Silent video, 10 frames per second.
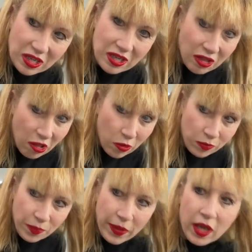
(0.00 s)
alone.
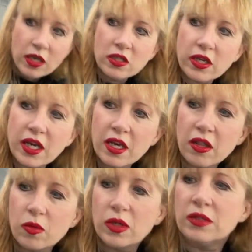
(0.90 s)
So I got another one.